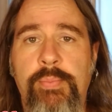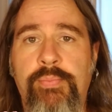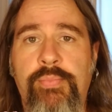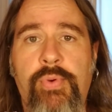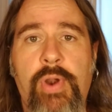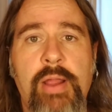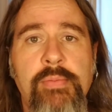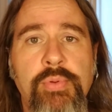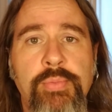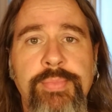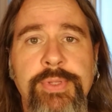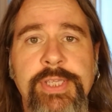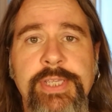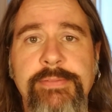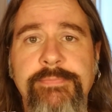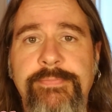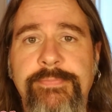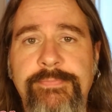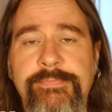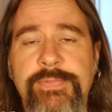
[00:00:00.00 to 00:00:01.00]
probably
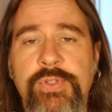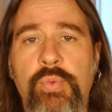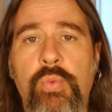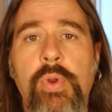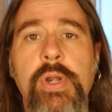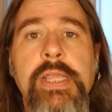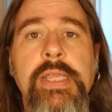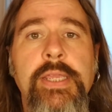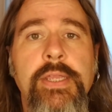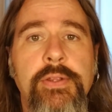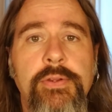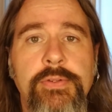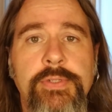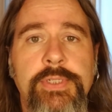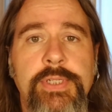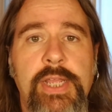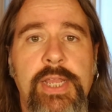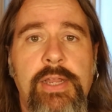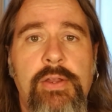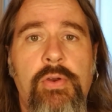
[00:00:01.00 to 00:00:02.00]
20
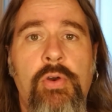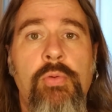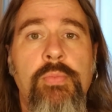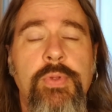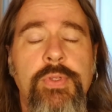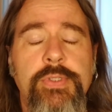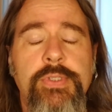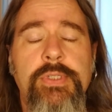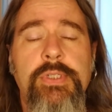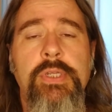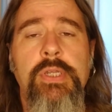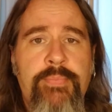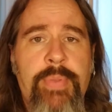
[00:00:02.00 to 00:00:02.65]
years now, almost.